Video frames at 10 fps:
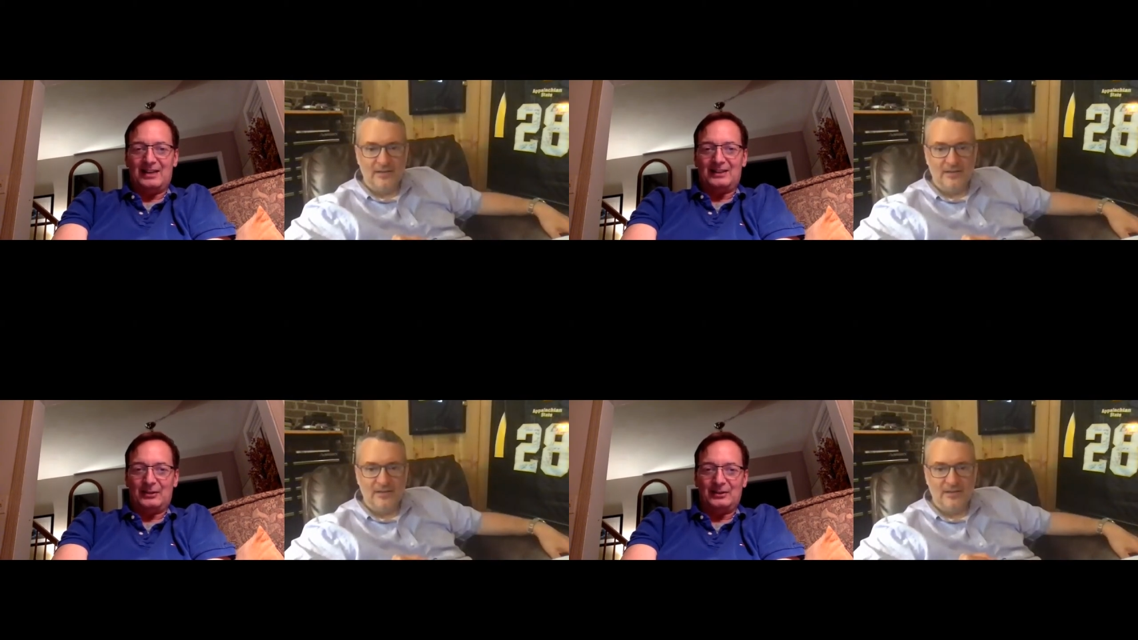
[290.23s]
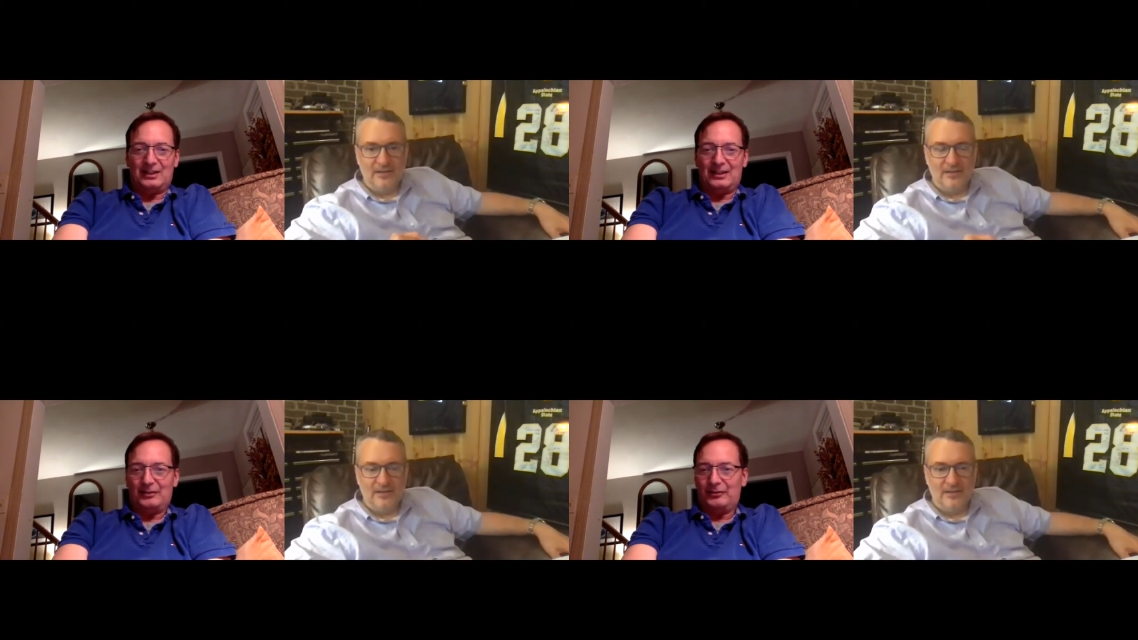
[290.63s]
Speaker 1: That was kind
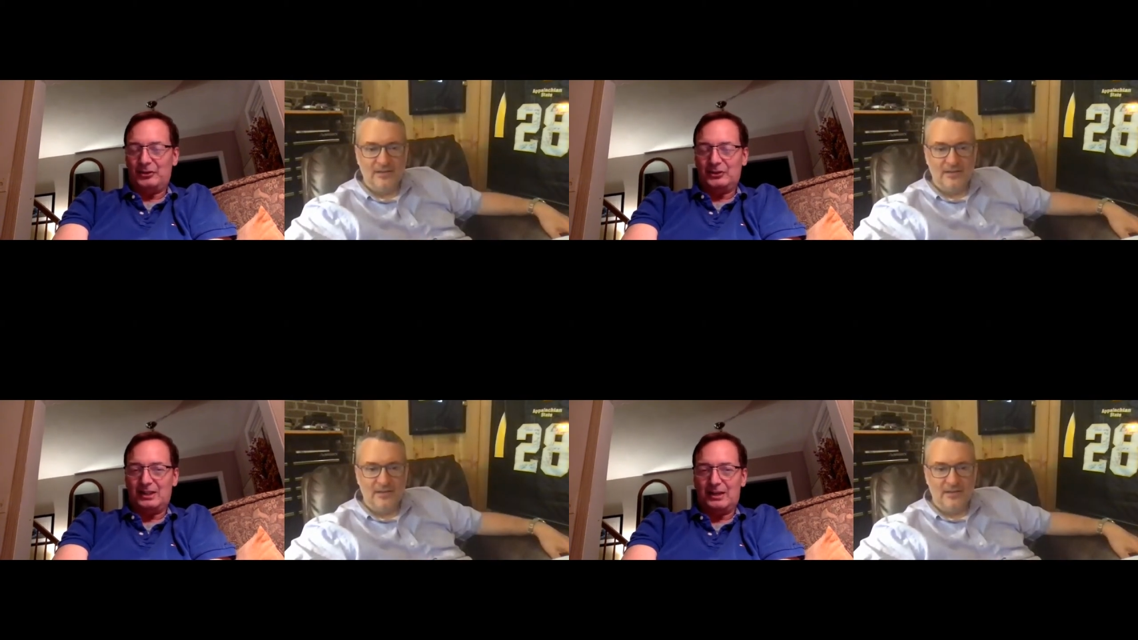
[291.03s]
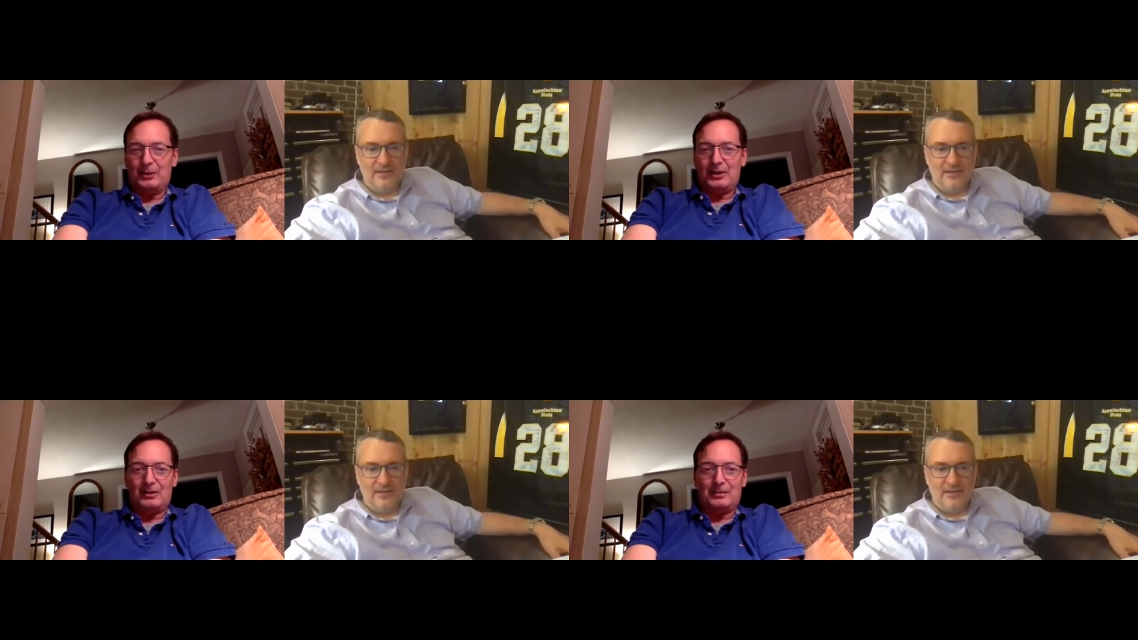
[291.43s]
of the first time we'd
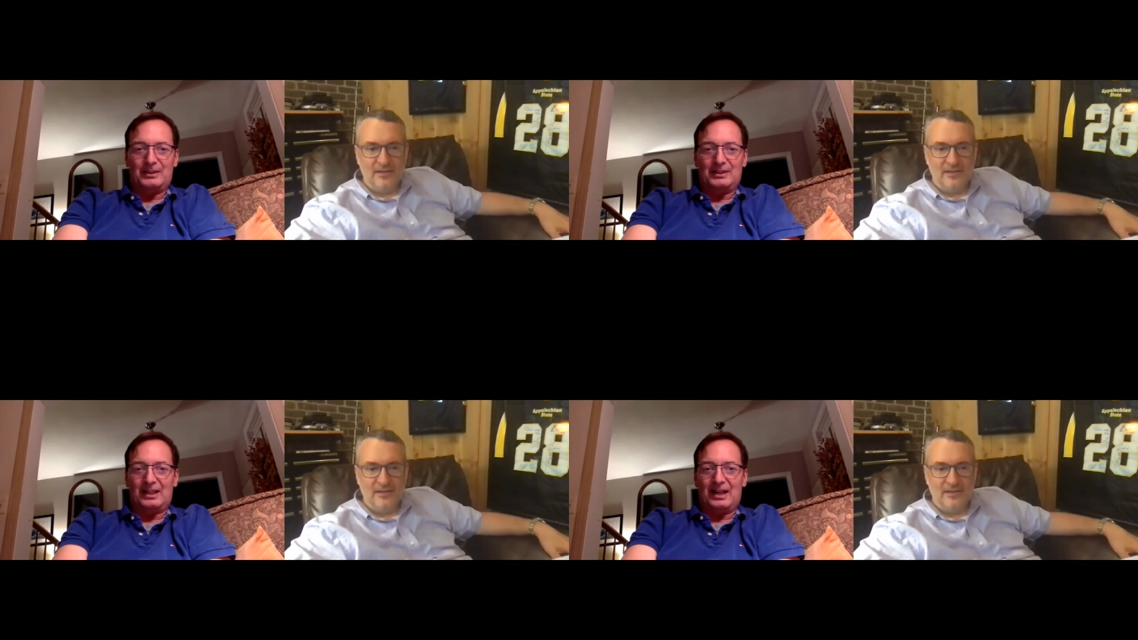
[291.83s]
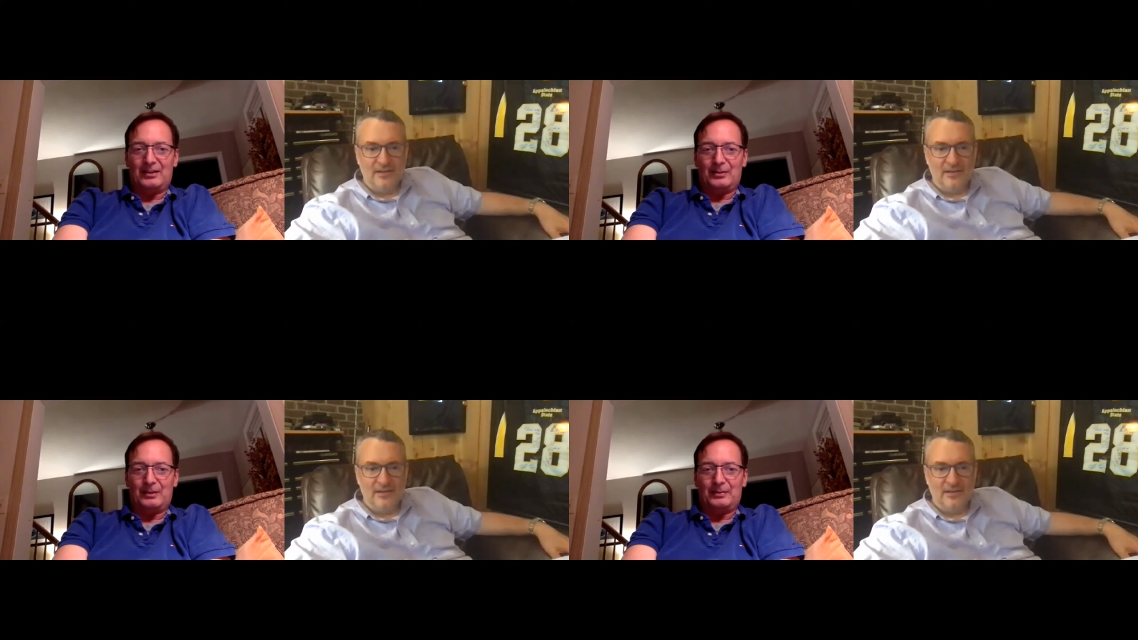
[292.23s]
all been together
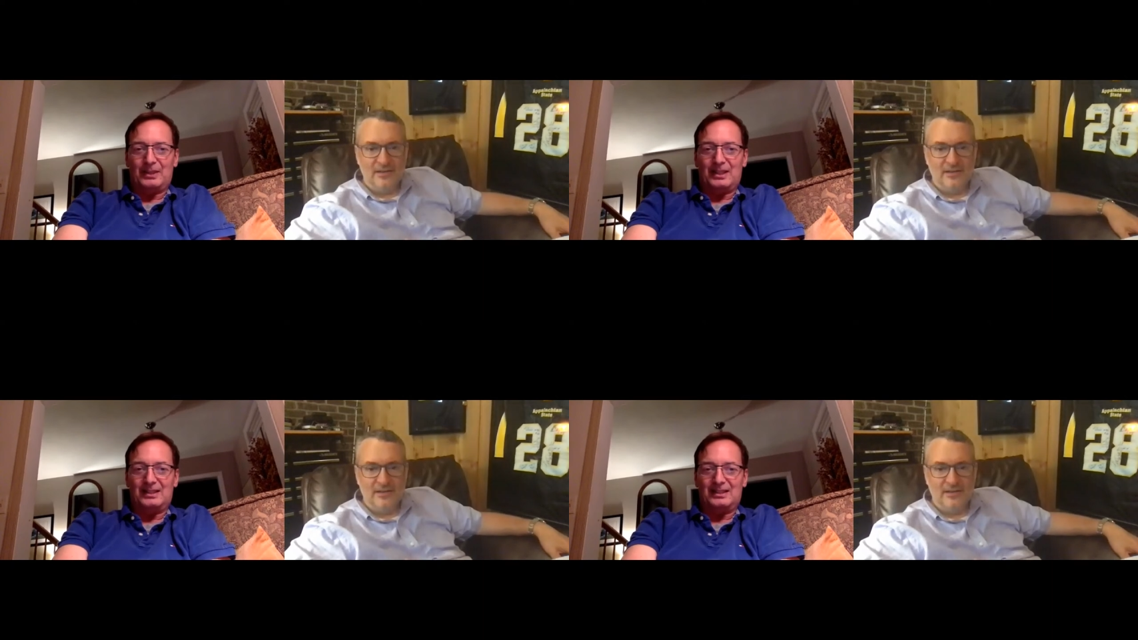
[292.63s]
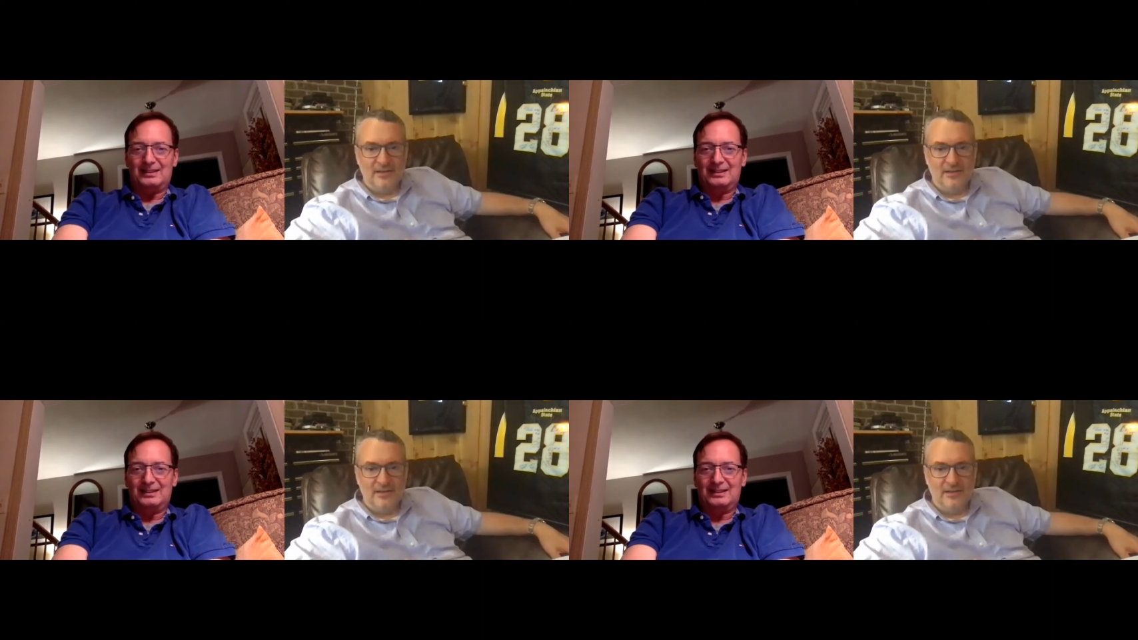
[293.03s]
one place.